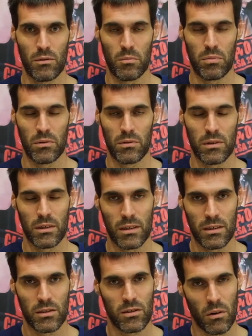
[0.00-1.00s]
put
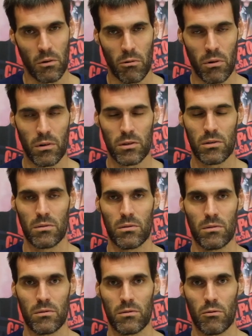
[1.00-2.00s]
some rules
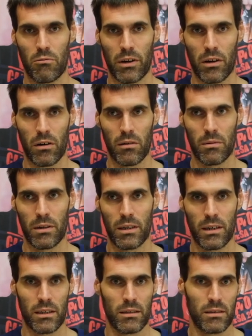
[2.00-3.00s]
to recover
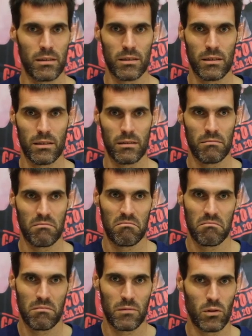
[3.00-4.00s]
and
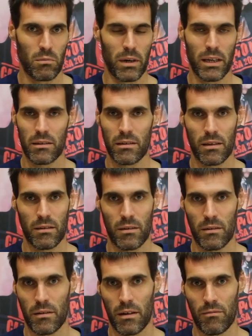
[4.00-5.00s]
to make
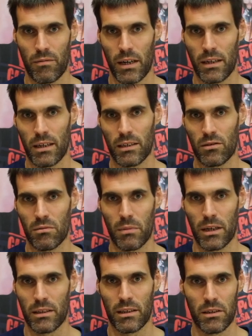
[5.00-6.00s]
finally is to
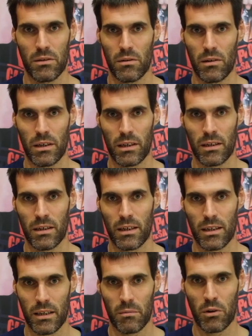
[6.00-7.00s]
make the EuroLeague
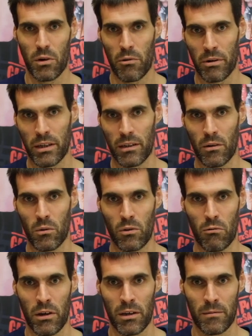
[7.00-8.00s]
keep growing in a good
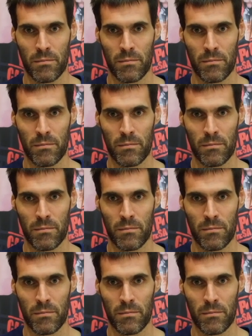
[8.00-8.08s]
way.